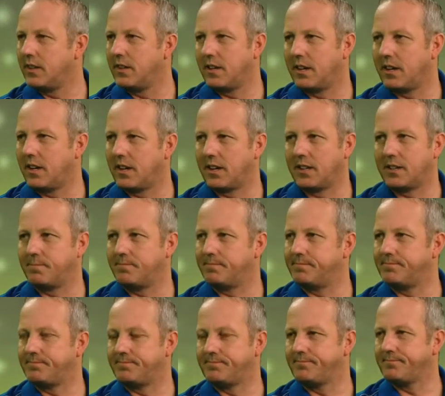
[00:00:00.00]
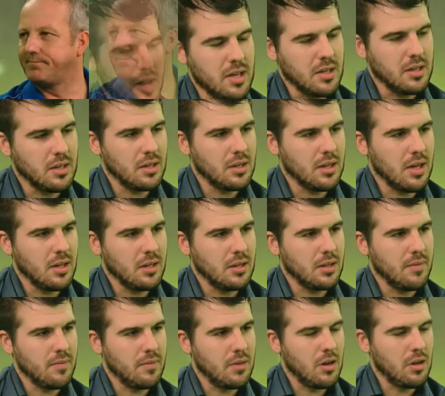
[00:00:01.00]
Now I think I read in midweek that
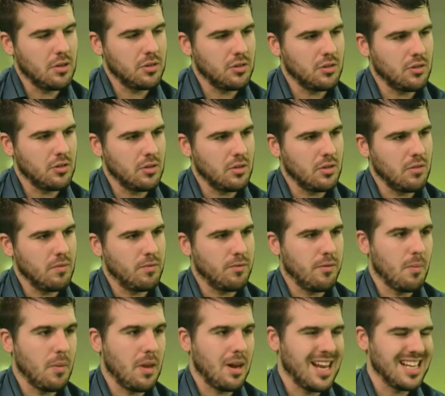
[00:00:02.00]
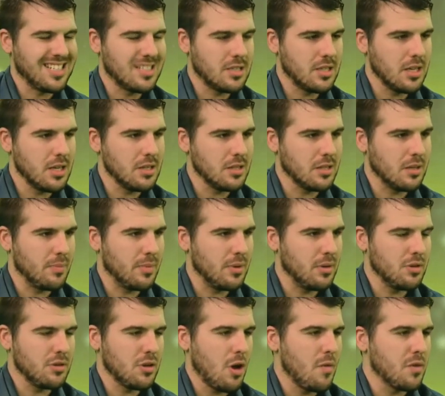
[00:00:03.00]
they've lost from the last season
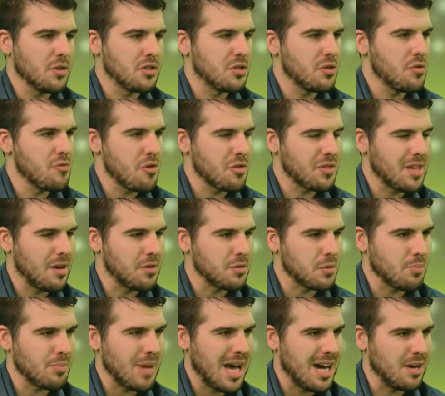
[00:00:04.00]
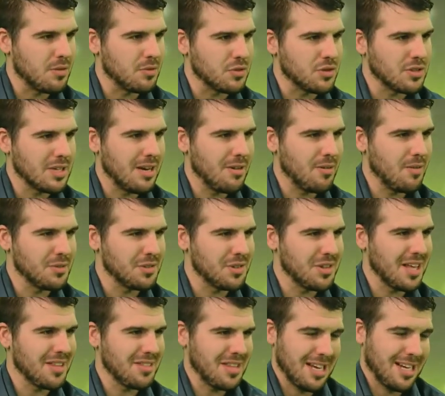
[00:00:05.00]
over £200,000. Now obviously
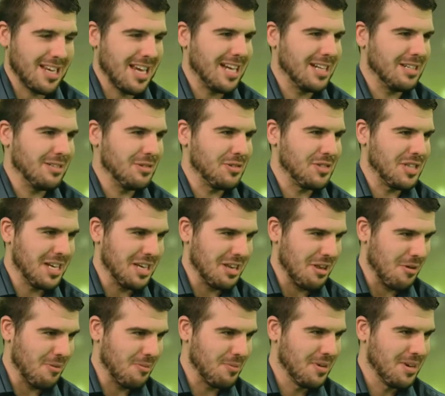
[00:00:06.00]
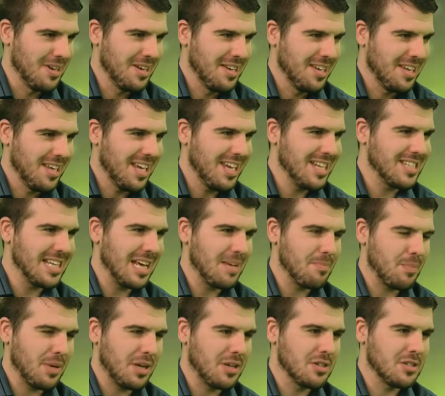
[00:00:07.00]
that can't continue. Is that
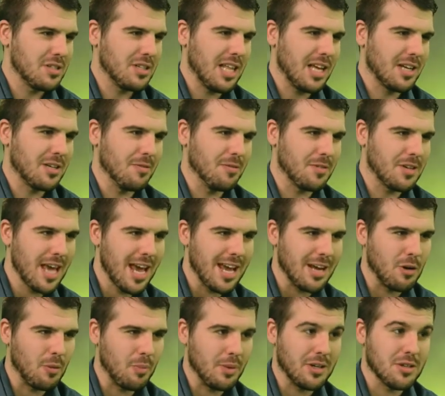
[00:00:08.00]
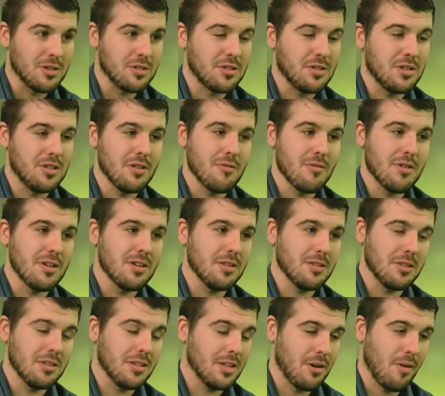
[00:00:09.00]
because lack of gate or because they're in
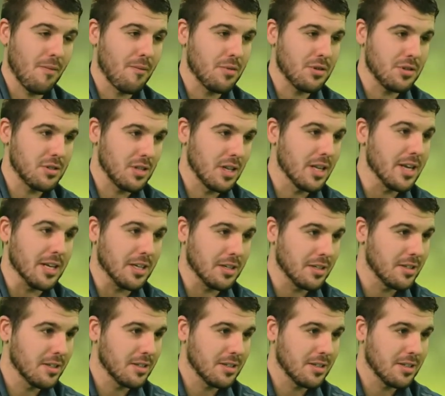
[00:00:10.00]
the Conference League?